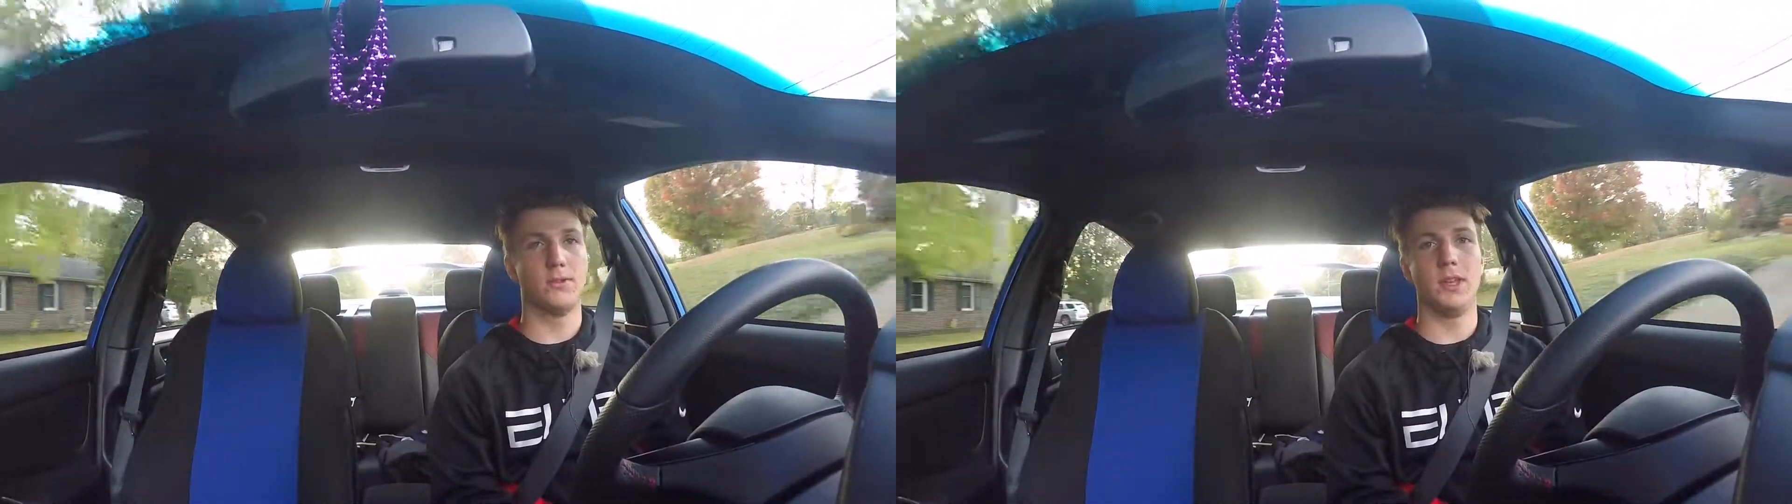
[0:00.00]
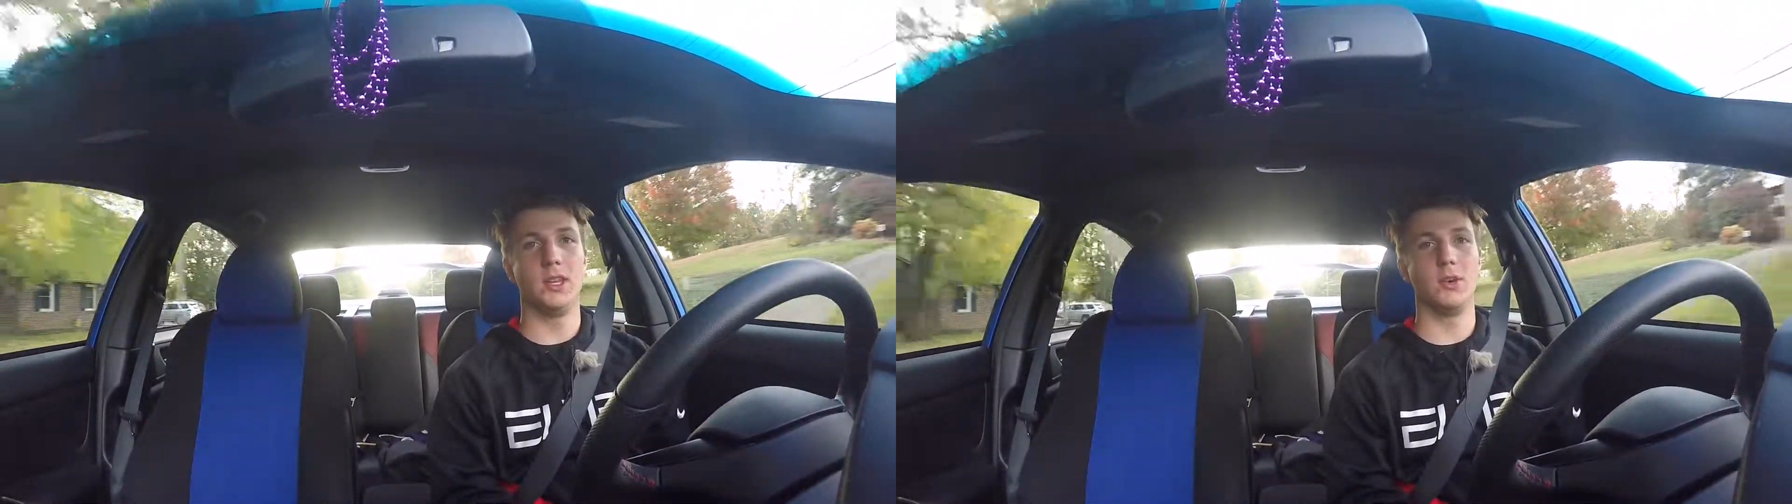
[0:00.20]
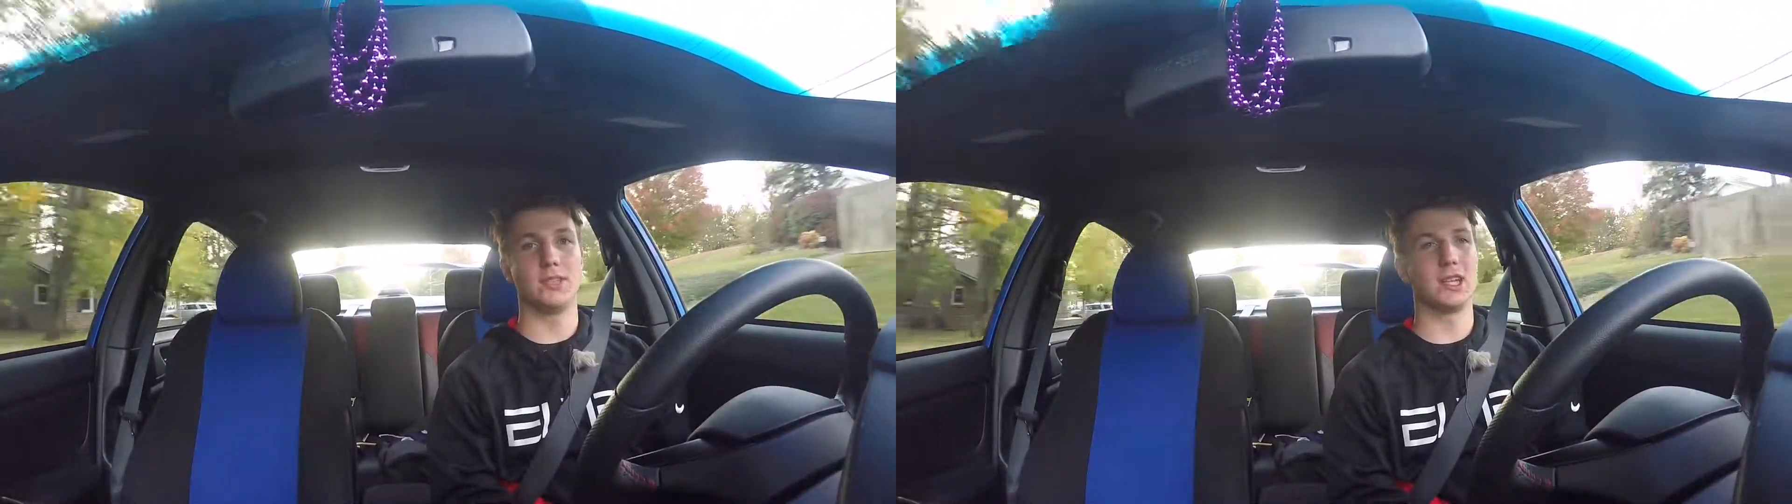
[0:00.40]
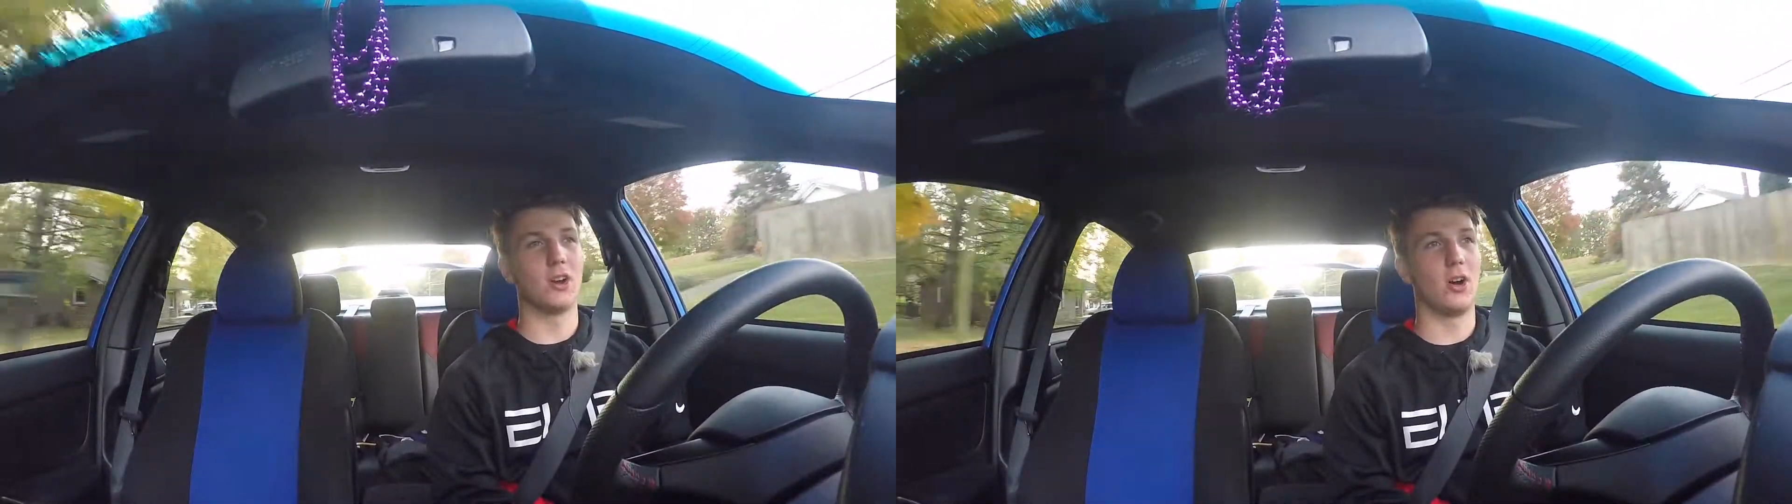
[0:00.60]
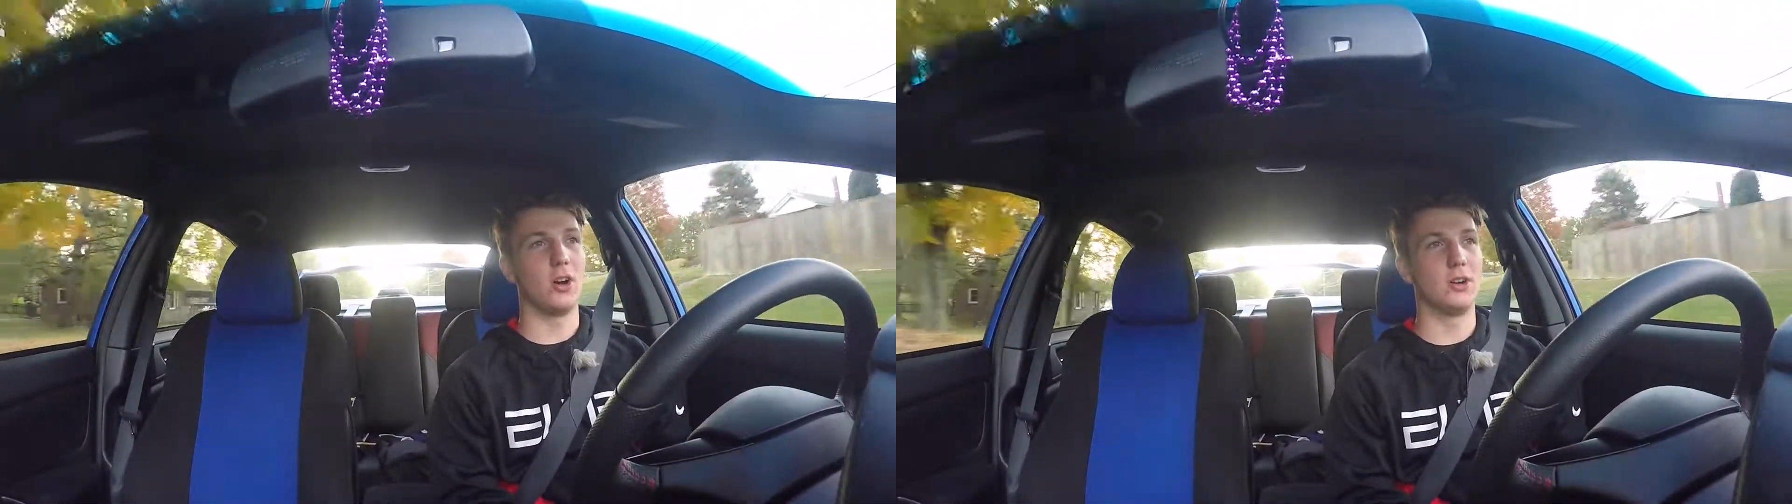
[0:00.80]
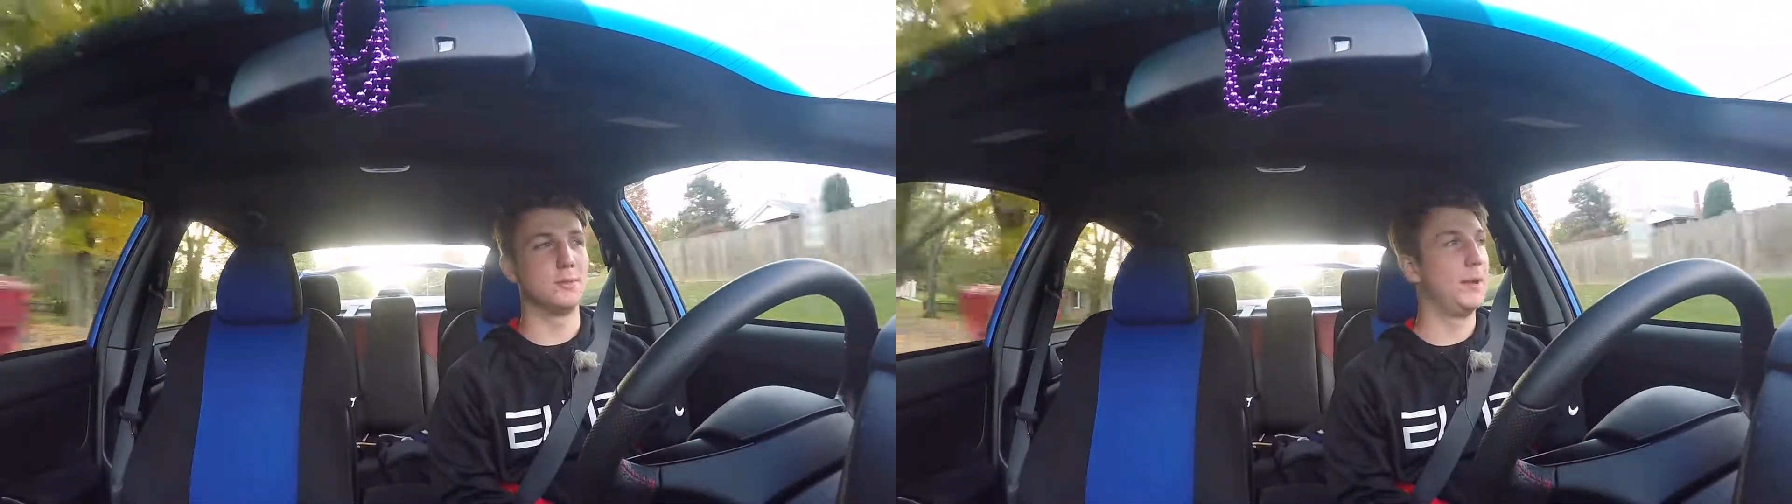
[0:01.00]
videos and cars,